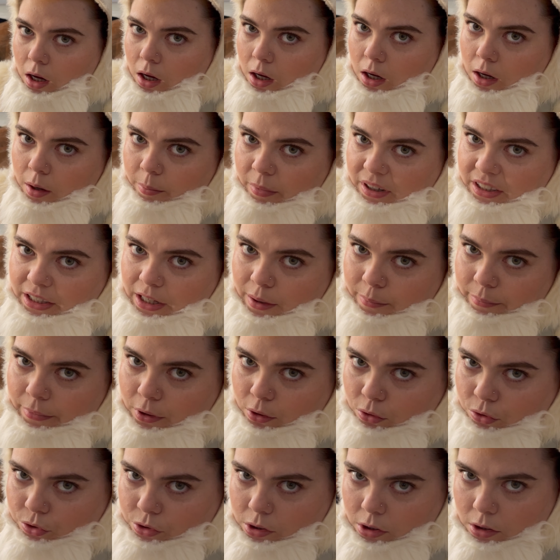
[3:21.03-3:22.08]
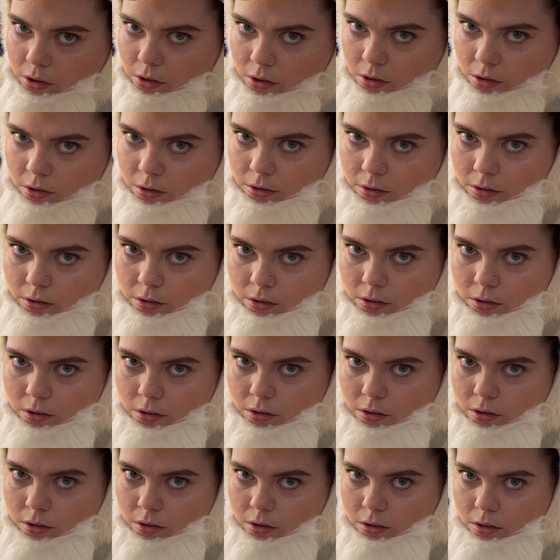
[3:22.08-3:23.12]
I'm about to get milked. Oh boy.
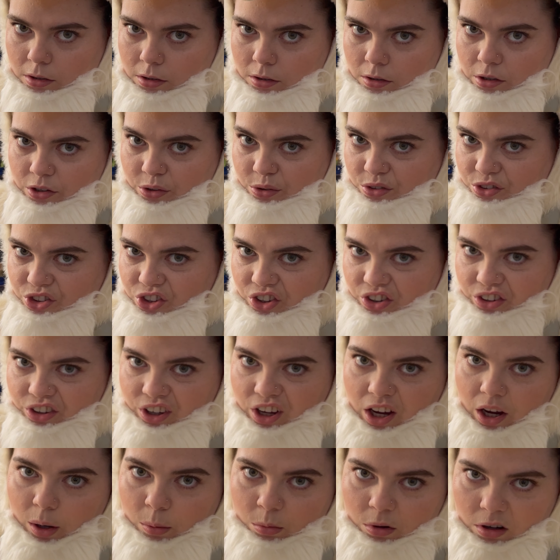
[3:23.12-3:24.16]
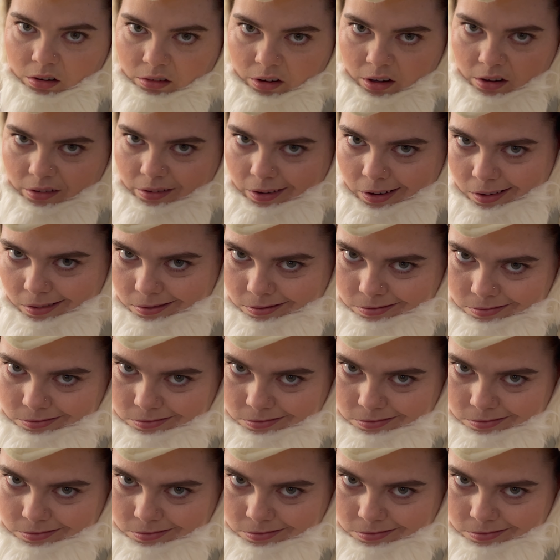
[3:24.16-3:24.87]
You want to turn the camera around now?